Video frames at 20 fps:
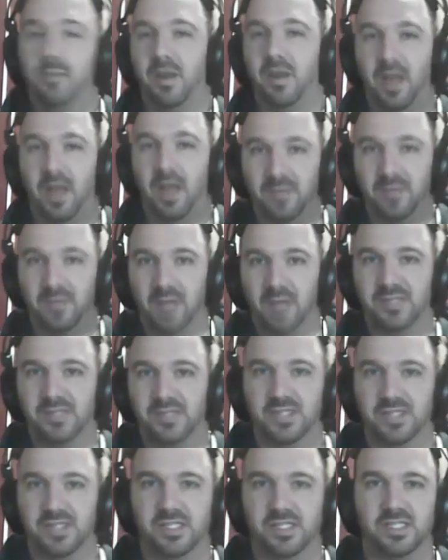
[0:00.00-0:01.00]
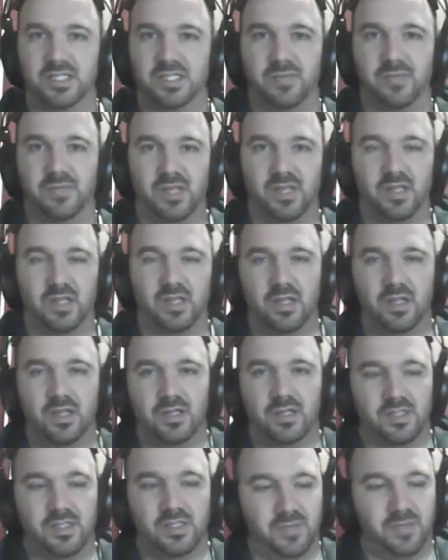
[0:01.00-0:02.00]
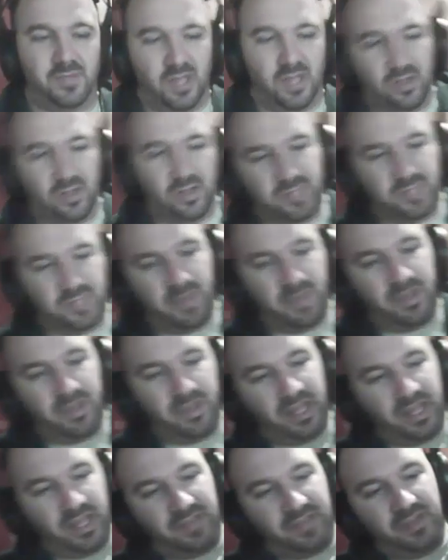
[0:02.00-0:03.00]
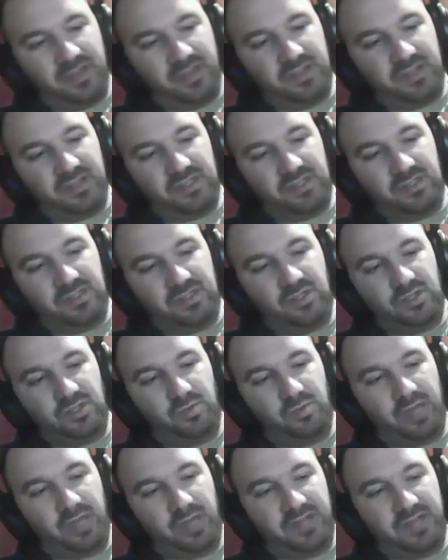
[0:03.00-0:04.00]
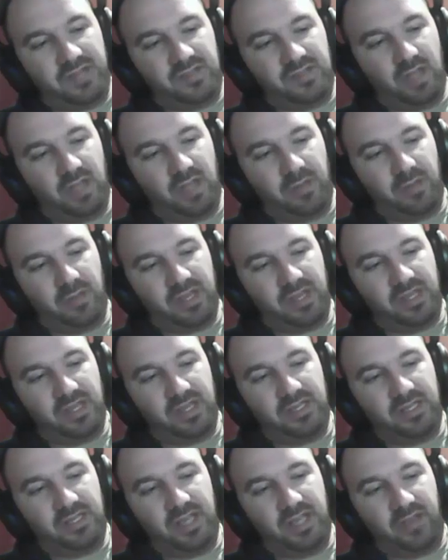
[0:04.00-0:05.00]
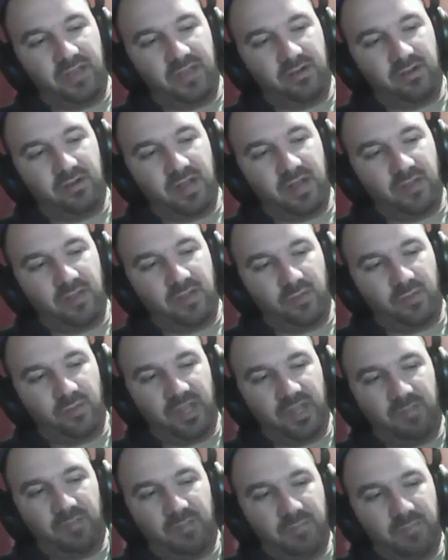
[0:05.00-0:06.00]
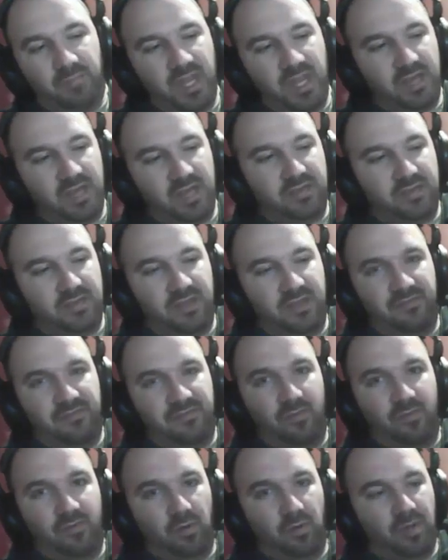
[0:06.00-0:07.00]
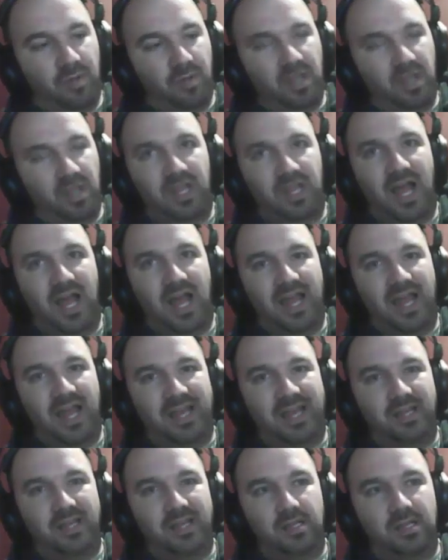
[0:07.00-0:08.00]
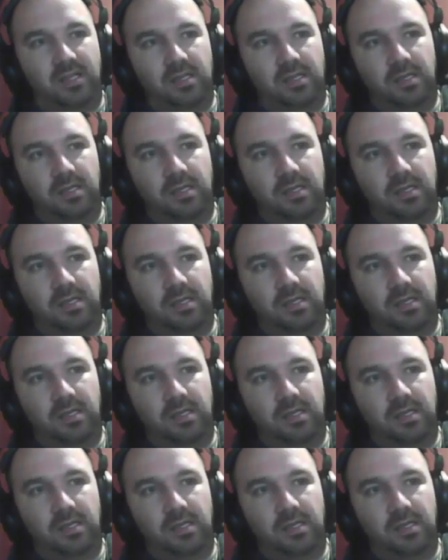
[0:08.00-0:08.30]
But I'm sensing something that looks maybe like this: two planes coming in together, and when they meet, they form a line.